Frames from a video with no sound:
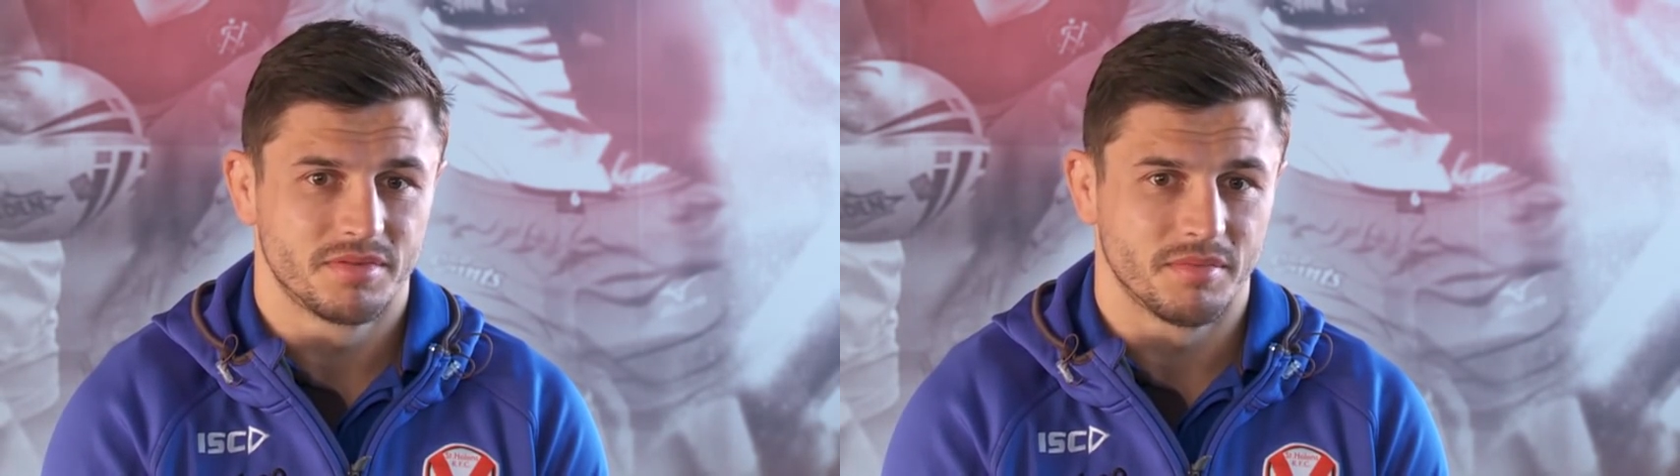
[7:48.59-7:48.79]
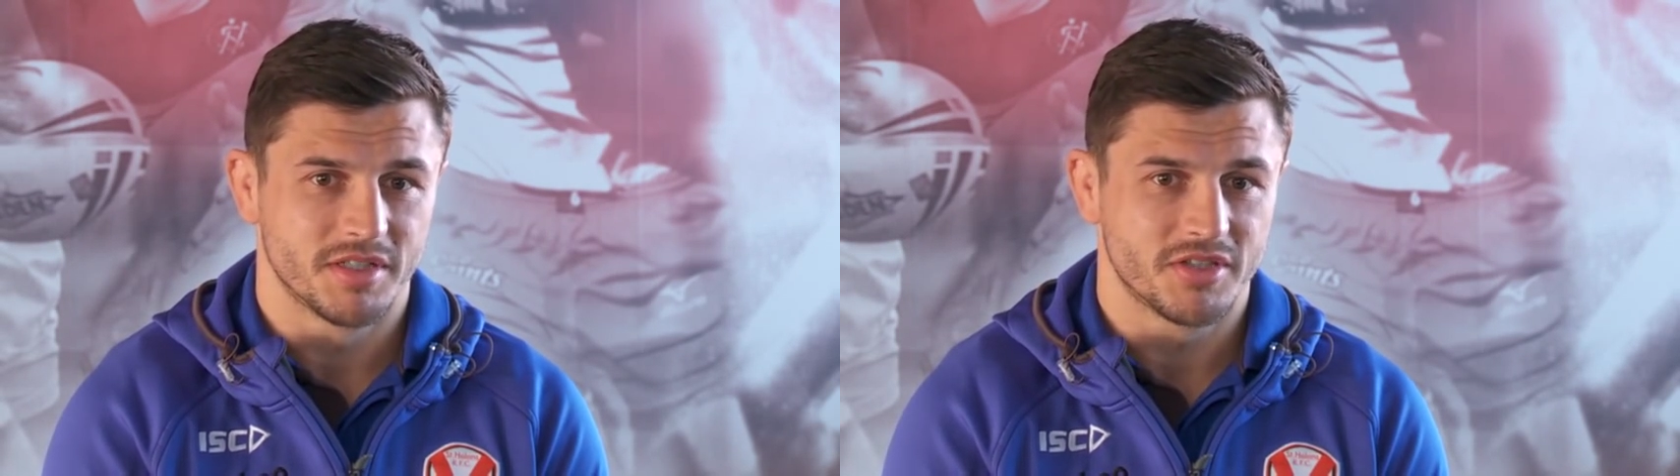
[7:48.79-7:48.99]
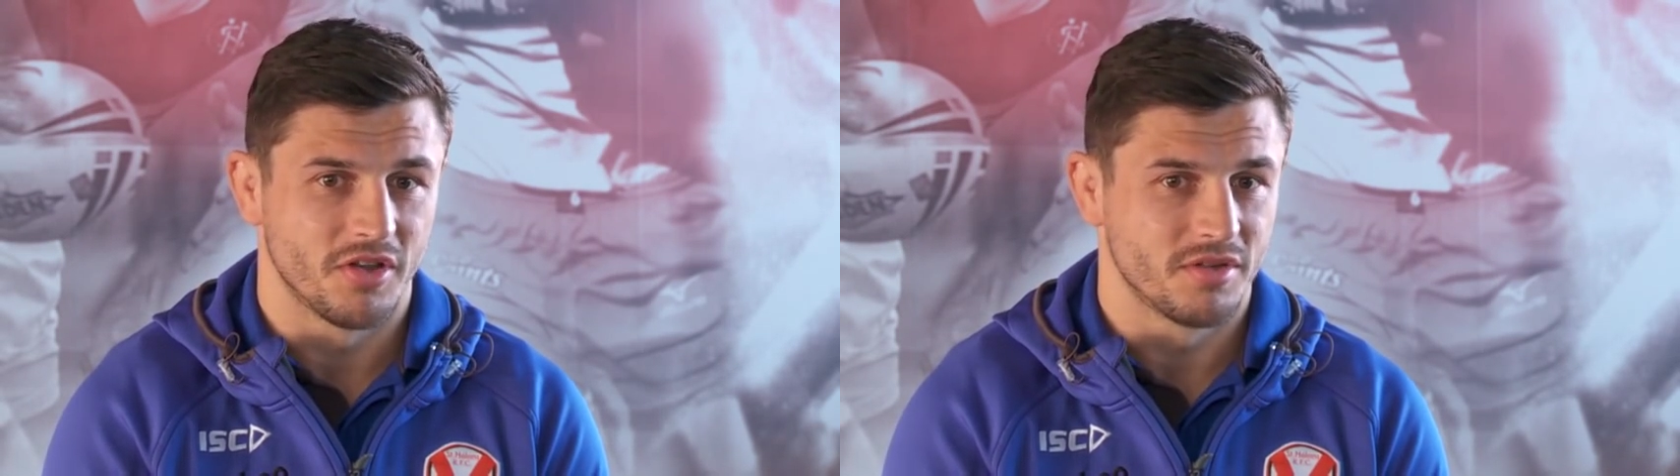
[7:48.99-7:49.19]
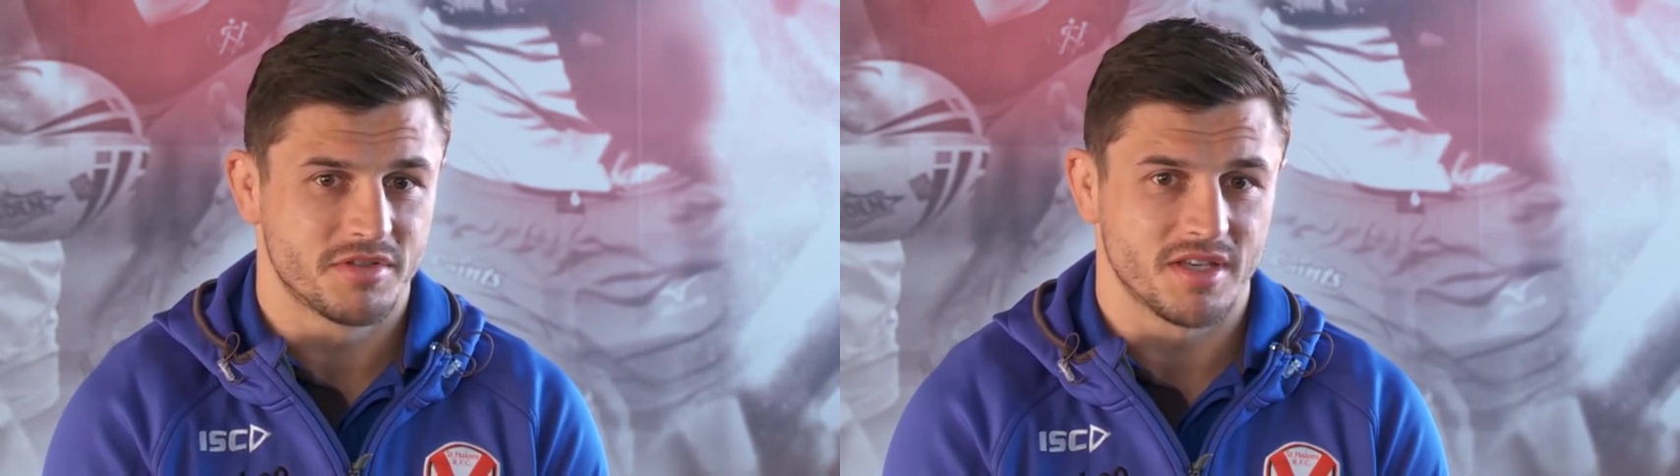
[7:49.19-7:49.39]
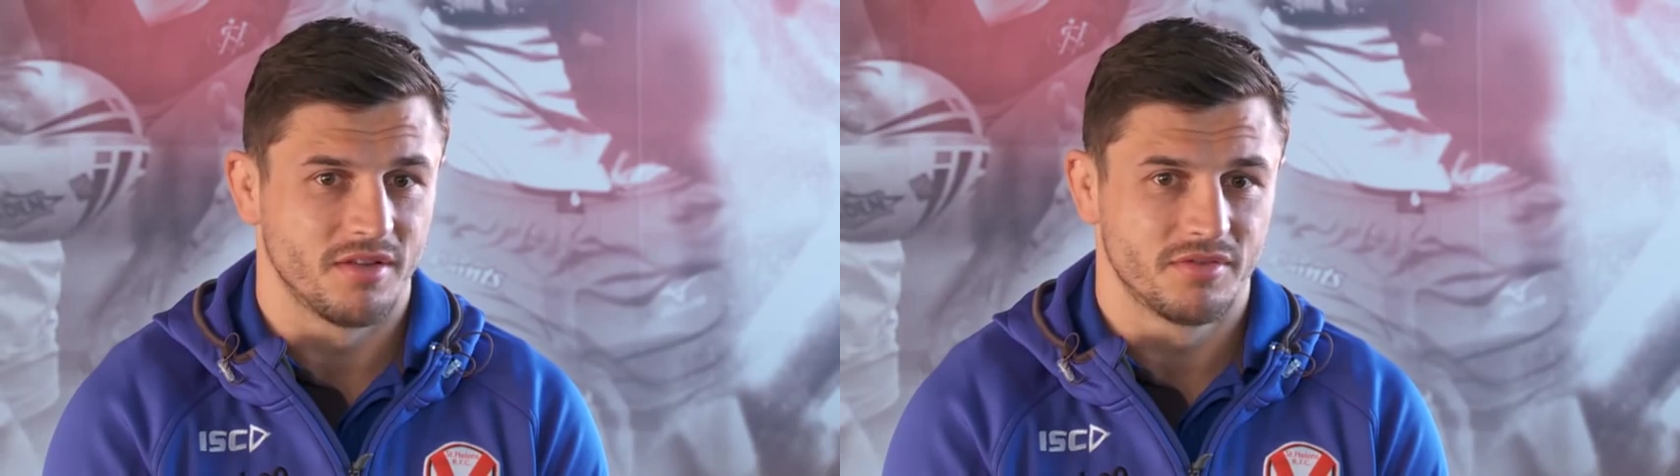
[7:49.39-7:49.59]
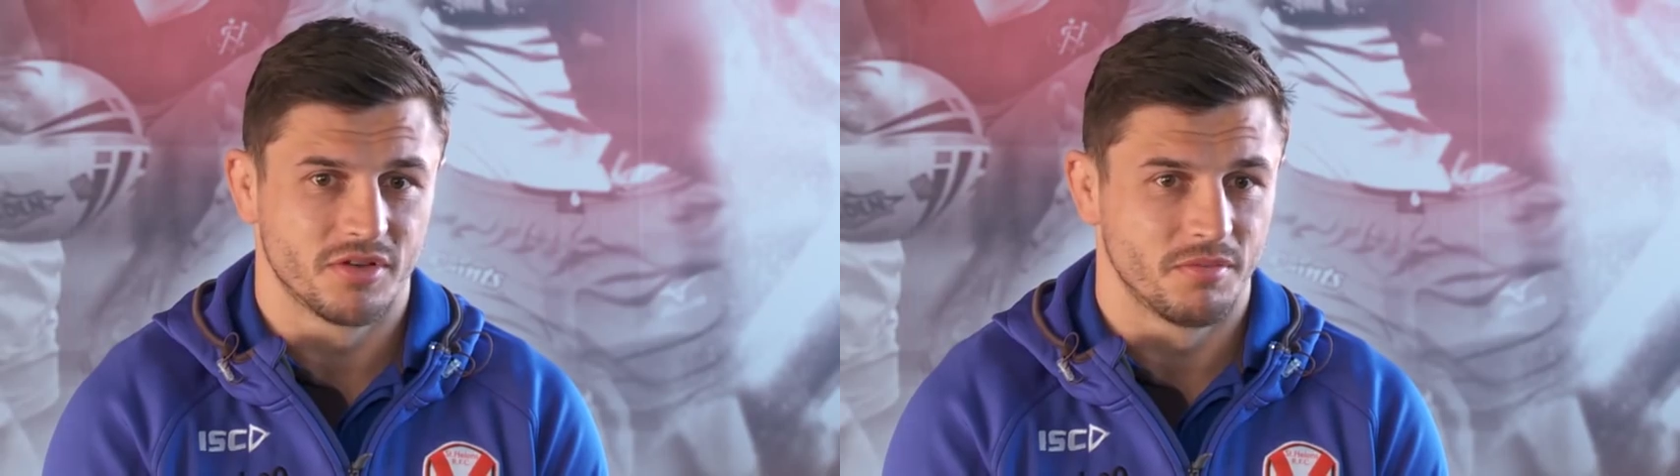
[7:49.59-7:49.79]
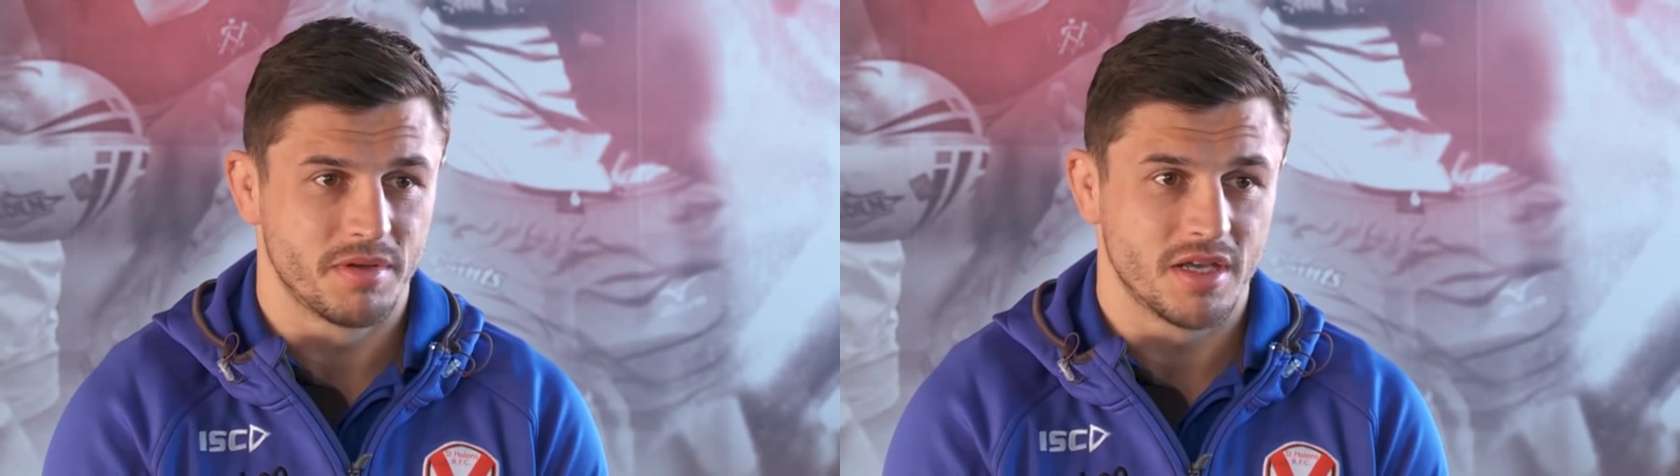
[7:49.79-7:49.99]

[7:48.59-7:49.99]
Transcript: probably talk themselves up